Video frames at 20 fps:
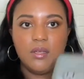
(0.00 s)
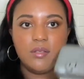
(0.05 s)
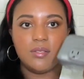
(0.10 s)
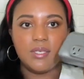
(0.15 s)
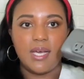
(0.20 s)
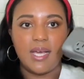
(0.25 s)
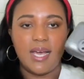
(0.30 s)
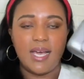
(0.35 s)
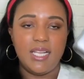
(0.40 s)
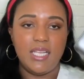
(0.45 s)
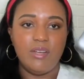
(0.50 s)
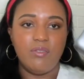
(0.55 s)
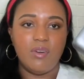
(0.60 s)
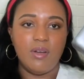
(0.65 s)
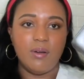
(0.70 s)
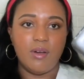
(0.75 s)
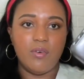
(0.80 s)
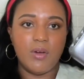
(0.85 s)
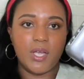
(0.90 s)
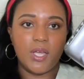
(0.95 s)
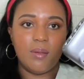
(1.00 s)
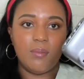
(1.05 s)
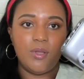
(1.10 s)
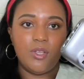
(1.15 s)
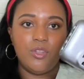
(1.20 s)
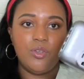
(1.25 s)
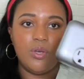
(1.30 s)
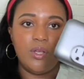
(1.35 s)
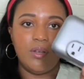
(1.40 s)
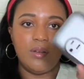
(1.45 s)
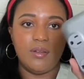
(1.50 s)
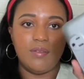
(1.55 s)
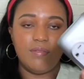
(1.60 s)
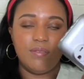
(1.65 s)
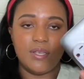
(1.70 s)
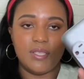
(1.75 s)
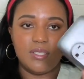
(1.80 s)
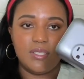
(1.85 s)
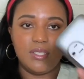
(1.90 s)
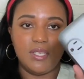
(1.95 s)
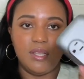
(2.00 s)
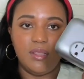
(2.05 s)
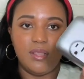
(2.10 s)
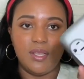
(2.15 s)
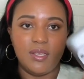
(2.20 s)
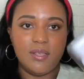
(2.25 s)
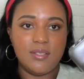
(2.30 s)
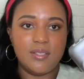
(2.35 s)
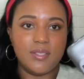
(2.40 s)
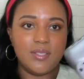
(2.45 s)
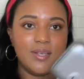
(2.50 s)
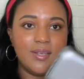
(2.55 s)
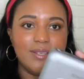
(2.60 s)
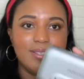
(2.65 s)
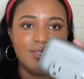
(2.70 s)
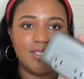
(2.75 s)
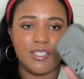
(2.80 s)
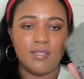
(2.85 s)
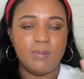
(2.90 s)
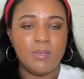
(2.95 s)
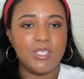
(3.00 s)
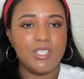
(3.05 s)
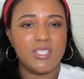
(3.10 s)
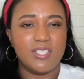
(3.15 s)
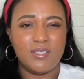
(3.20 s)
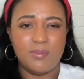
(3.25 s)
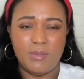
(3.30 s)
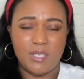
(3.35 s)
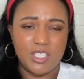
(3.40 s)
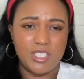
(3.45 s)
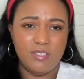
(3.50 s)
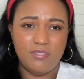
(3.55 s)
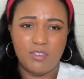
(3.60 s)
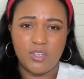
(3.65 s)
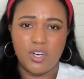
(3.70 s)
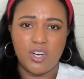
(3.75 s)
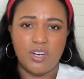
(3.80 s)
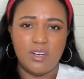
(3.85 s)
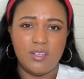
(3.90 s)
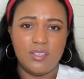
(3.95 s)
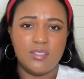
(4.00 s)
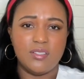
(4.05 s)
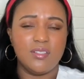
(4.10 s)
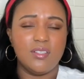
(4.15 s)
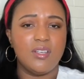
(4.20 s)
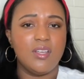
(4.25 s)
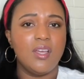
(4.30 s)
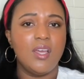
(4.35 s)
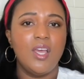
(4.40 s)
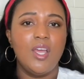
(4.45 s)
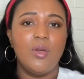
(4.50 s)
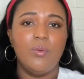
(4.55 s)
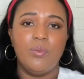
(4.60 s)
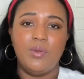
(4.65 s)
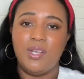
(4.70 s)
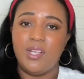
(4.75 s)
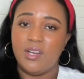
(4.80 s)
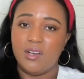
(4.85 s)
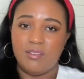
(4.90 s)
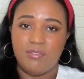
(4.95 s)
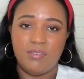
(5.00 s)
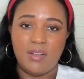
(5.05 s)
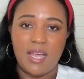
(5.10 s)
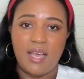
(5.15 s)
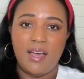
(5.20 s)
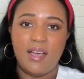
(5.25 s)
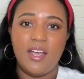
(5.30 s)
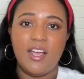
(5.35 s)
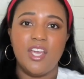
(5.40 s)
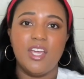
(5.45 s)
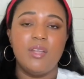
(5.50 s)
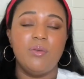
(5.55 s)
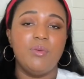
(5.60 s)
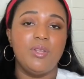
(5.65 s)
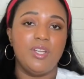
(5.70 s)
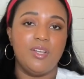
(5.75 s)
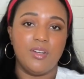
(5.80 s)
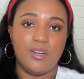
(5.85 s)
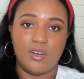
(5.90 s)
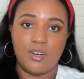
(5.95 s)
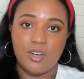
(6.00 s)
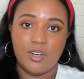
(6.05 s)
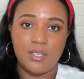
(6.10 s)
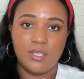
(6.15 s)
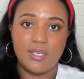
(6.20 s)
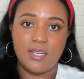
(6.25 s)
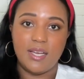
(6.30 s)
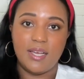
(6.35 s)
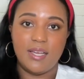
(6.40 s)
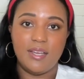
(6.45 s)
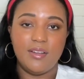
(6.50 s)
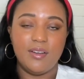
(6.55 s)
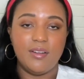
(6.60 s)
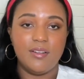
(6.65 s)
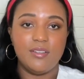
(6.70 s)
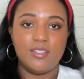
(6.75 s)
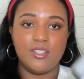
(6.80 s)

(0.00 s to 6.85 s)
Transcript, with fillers: So I highly recommend you invest in this because especially, especially for girls, uh, we need our flat iron, we need our curling iron.